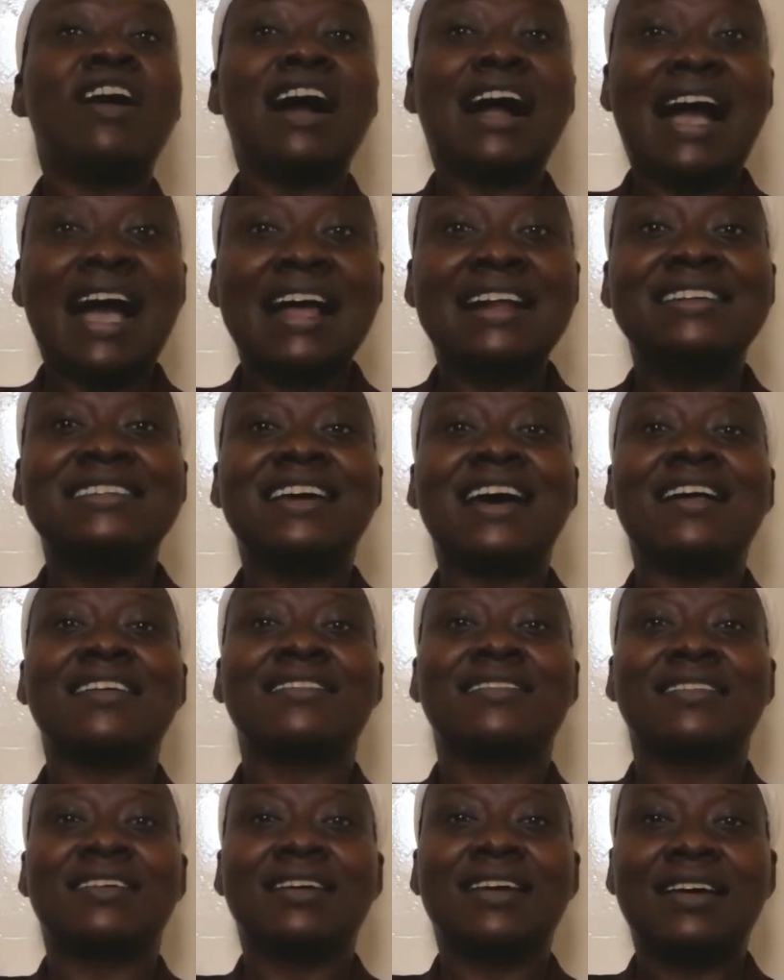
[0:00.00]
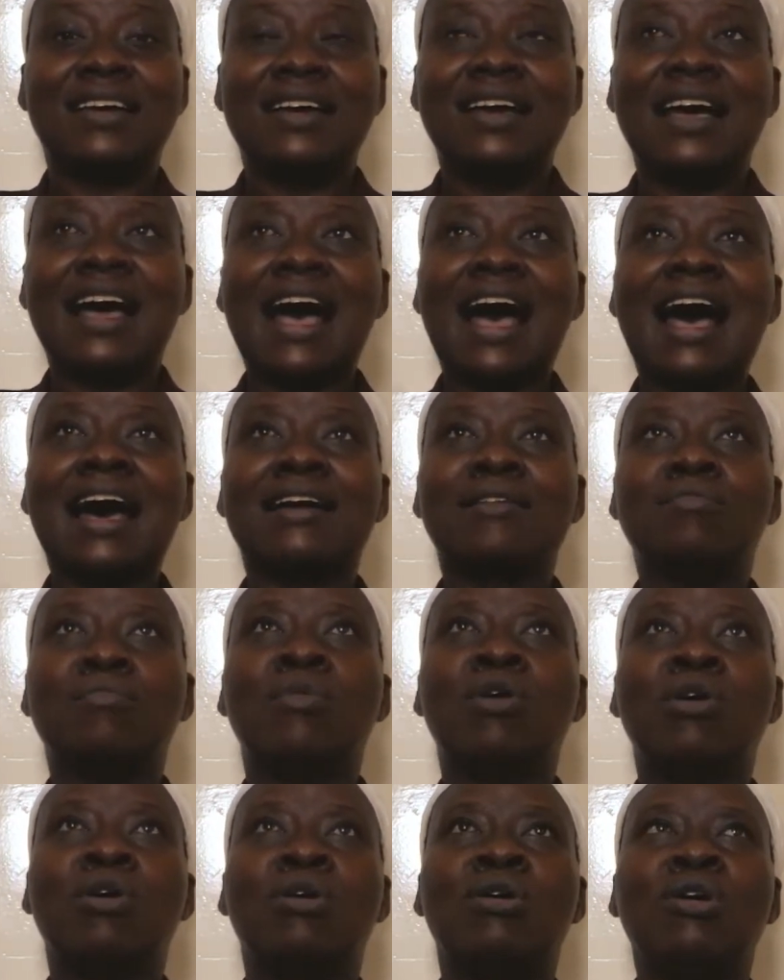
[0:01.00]
our cultures are
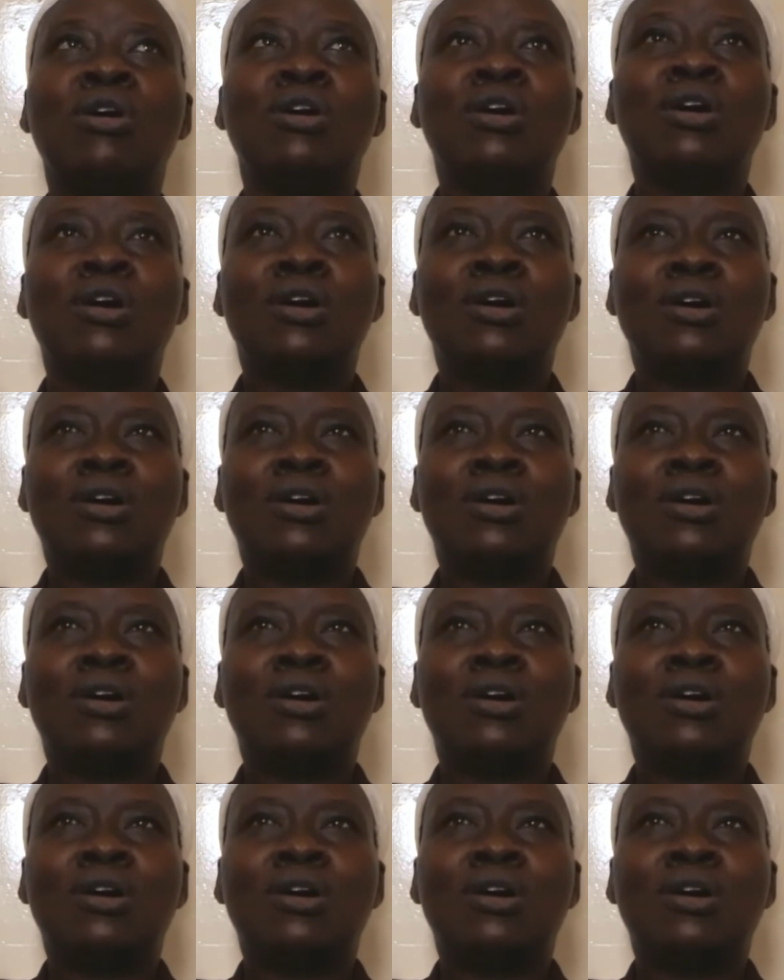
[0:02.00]
more